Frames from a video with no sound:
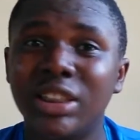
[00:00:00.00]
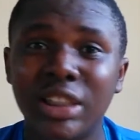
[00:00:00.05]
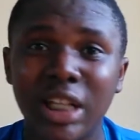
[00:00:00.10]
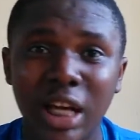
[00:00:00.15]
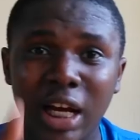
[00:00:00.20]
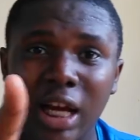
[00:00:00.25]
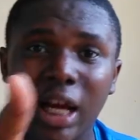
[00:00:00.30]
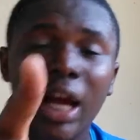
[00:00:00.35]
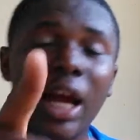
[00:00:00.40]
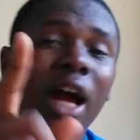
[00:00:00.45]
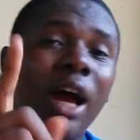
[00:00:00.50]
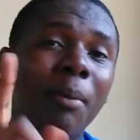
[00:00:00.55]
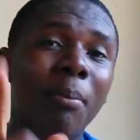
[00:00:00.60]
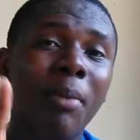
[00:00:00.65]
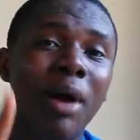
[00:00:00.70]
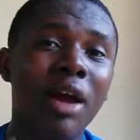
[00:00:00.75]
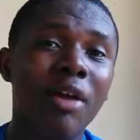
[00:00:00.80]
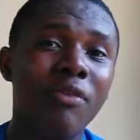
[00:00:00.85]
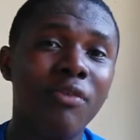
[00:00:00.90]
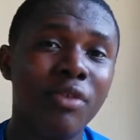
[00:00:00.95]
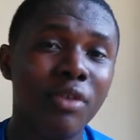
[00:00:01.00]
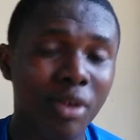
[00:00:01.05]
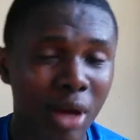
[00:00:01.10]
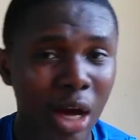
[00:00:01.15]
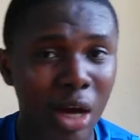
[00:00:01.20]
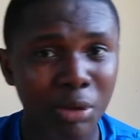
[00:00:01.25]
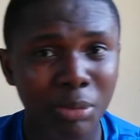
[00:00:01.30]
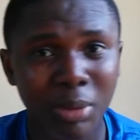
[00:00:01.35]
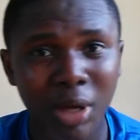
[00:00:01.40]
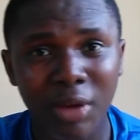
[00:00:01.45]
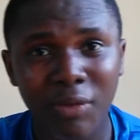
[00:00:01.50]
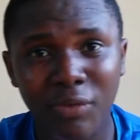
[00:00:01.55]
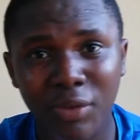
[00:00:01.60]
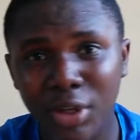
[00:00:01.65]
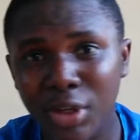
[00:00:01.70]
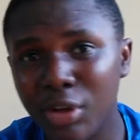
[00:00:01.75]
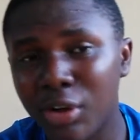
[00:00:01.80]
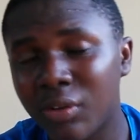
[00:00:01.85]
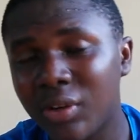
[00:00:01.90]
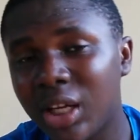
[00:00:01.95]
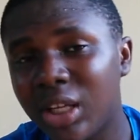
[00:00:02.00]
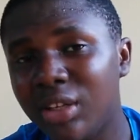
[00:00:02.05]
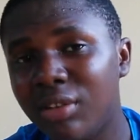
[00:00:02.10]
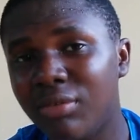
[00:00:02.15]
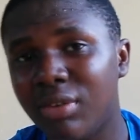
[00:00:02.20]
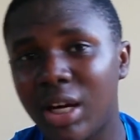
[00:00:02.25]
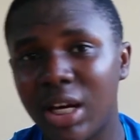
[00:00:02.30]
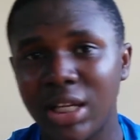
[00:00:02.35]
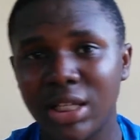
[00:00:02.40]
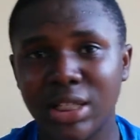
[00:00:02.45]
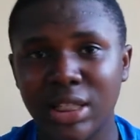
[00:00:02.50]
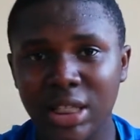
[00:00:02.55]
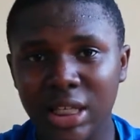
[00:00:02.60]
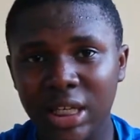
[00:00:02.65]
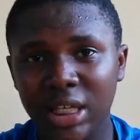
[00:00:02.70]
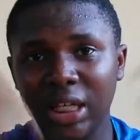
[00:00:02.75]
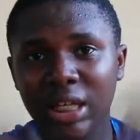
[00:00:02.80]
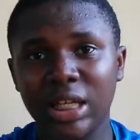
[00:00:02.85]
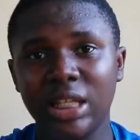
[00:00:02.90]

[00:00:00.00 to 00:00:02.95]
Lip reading: Check out my video of that device.